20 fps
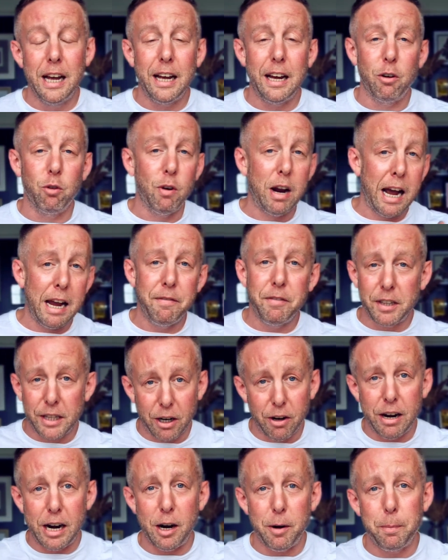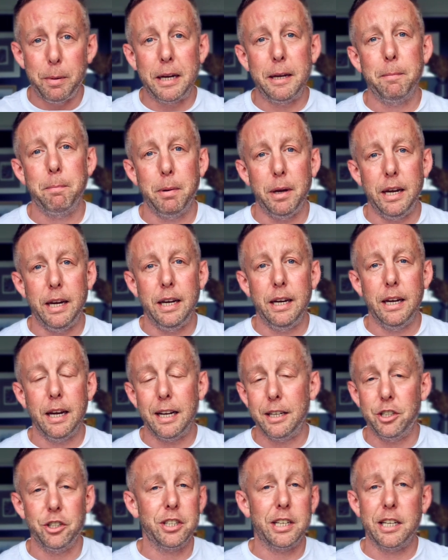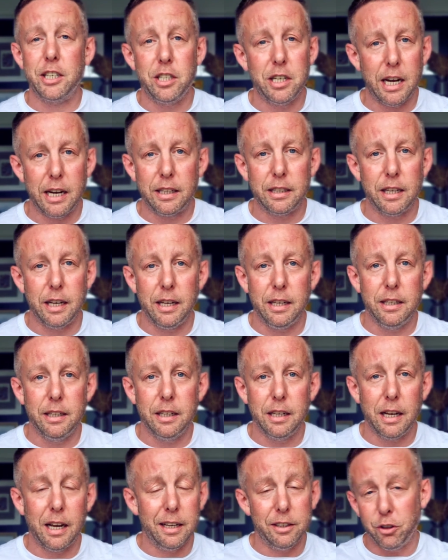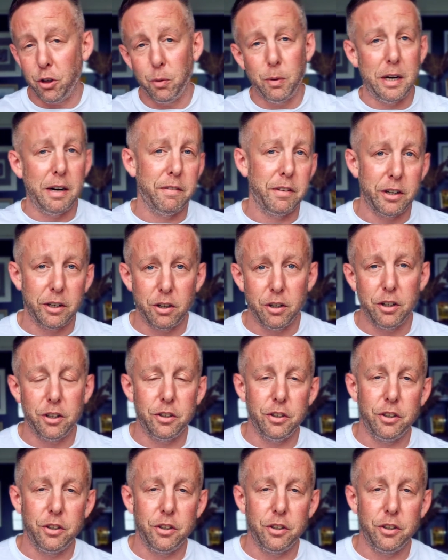arrive at their Airbnb and just get checked in and do whatever they're going to do